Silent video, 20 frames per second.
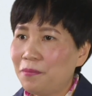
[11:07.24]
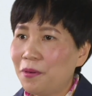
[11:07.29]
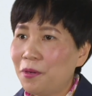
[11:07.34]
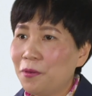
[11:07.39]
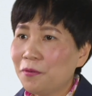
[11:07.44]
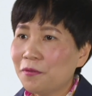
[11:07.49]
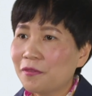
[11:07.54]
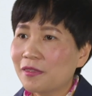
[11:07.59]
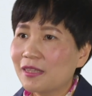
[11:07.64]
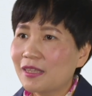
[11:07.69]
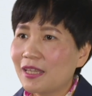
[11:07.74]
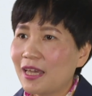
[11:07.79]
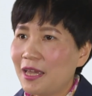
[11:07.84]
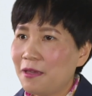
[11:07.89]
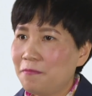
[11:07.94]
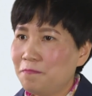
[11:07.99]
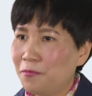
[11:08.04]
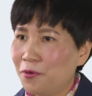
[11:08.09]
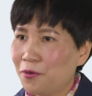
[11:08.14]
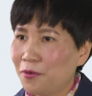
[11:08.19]
both
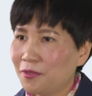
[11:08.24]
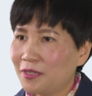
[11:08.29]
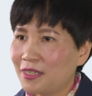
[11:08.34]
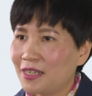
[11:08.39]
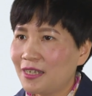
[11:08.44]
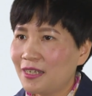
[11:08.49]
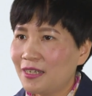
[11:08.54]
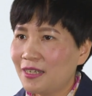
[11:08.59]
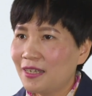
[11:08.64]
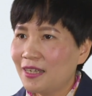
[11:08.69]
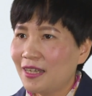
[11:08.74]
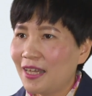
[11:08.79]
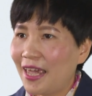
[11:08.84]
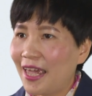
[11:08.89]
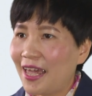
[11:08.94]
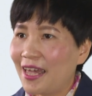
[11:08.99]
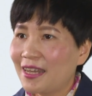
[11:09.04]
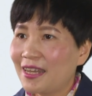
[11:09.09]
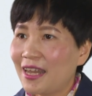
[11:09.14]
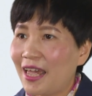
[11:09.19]
importer
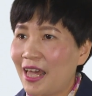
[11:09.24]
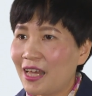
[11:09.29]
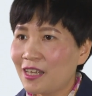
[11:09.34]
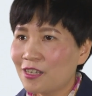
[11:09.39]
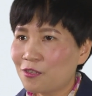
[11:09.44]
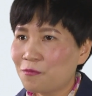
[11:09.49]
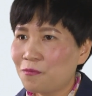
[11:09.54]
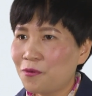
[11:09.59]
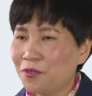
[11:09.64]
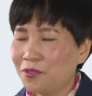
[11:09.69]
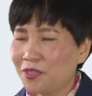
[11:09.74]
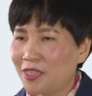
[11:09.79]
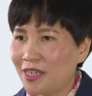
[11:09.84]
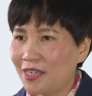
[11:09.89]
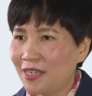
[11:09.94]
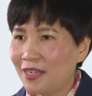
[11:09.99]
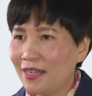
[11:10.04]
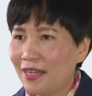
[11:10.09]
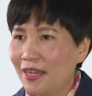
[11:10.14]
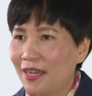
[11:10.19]
and
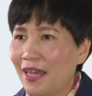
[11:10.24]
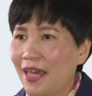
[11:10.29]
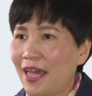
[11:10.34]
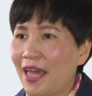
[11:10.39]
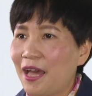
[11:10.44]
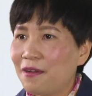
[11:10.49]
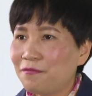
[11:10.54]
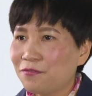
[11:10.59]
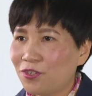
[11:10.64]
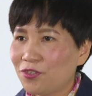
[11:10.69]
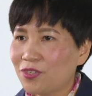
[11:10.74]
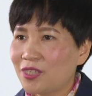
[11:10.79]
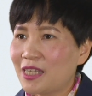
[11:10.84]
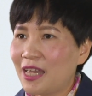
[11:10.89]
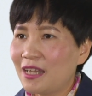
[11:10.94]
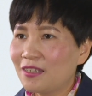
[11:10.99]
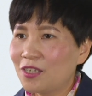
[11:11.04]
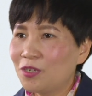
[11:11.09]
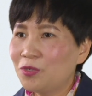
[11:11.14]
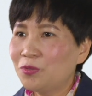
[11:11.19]
exporter have to
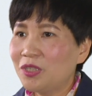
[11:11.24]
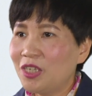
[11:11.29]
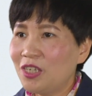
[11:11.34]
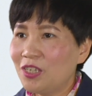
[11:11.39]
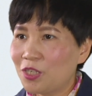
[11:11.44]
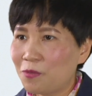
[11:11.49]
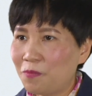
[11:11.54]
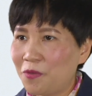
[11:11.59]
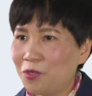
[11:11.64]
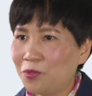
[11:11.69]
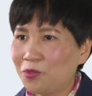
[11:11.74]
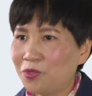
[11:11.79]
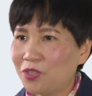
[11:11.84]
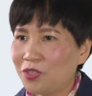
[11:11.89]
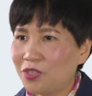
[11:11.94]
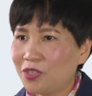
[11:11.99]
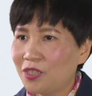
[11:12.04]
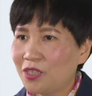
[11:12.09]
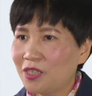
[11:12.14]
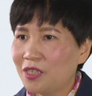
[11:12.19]
settle
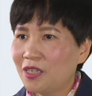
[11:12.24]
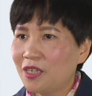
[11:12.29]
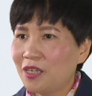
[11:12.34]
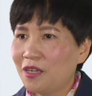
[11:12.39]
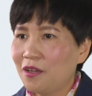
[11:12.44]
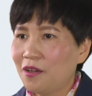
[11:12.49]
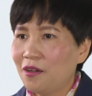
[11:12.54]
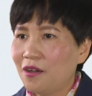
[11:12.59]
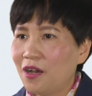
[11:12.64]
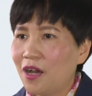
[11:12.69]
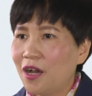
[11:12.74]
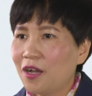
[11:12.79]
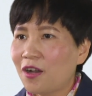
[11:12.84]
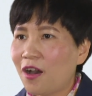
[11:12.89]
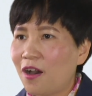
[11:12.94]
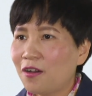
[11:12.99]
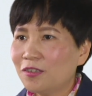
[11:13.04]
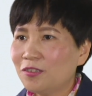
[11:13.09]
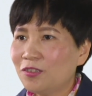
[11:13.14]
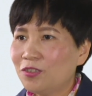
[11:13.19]
disputes
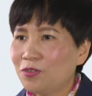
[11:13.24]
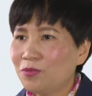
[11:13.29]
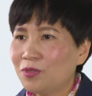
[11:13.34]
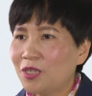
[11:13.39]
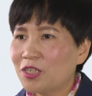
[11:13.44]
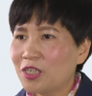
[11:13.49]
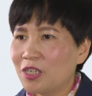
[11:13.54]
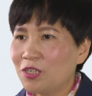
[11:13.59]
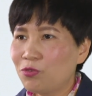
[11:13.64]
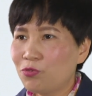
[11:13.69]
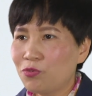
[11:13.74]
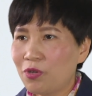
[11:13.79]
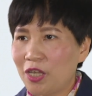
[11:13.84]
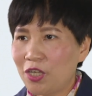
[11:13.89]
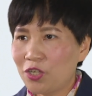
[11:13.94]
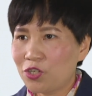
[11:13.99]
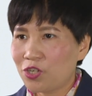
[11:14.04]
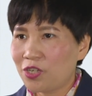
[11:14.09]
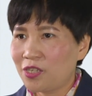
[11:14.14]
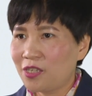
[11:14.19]
according to the
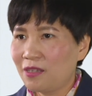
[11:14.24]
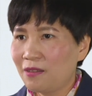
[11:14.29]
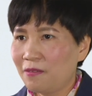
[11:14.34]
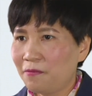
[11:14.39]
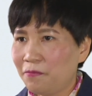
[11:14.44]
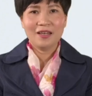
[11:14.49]
situation.